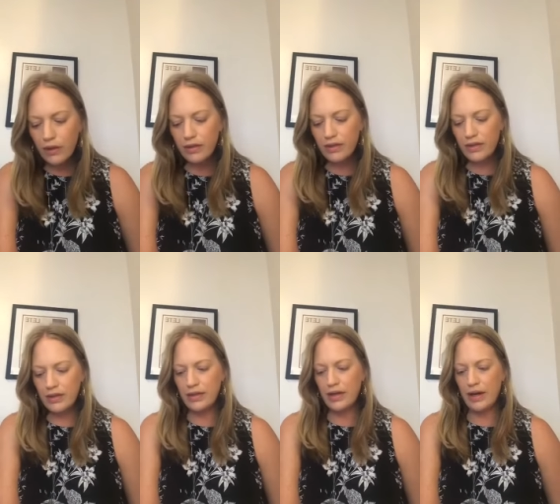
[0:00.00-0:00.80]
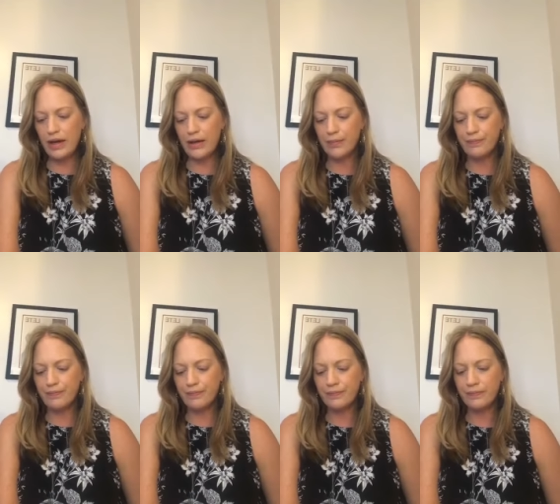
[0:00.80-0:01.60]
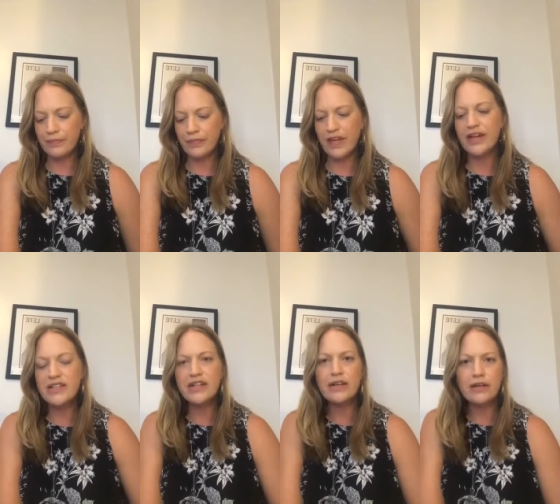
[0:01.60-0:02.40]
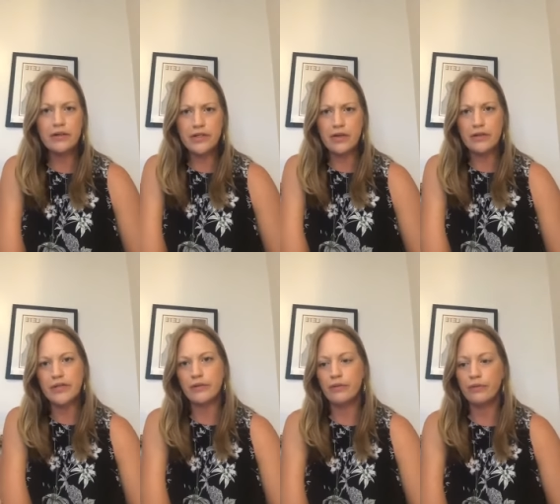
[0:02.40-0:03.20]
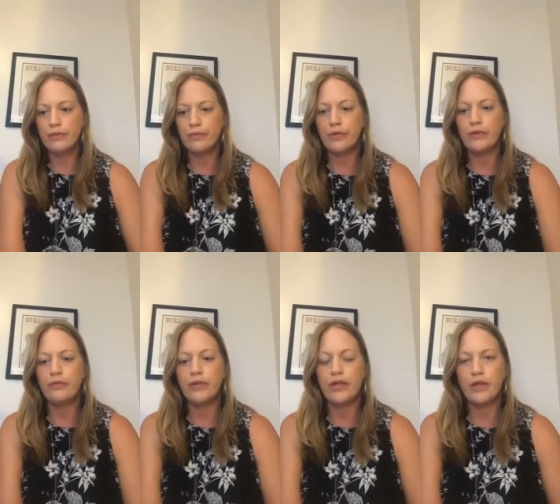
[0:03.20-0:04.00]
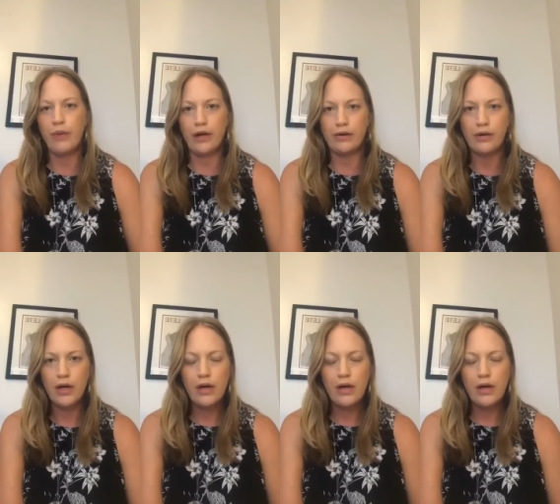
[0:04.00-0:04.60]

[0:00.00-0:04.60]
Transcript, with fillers: the um, the idea here is also you know really about.